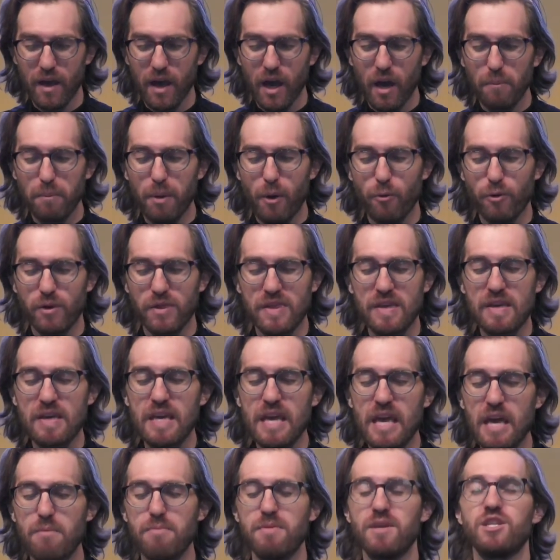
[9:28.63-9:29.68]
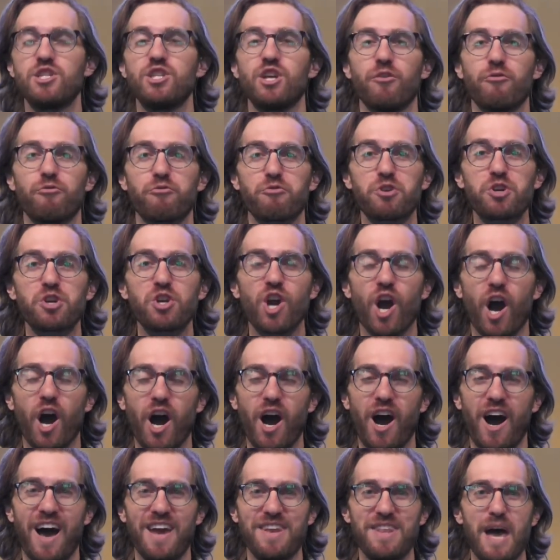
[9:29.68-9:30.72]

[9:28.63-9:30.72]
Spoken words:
but with the image of God.